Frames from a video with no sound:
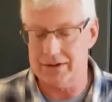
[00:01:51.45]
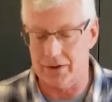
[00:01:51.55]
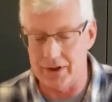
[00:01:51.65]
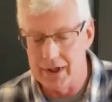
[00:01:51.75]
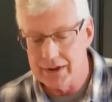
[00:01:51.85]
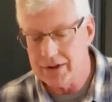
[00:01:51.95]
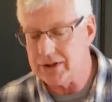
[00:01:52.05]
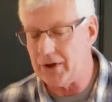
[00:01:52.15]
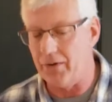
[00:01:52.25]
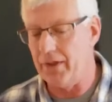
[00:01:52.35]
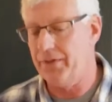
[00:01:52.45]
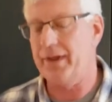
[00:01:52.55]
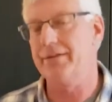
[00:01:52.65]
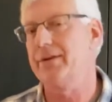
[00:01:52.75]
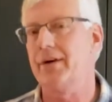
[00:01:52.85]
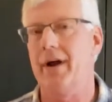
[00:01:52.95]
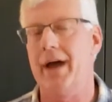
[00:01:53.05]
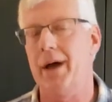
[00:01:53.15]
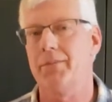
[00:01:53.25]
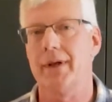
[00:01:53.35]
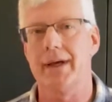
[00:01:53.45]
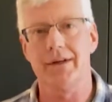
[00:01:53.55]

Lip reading: or just all the things that are happening,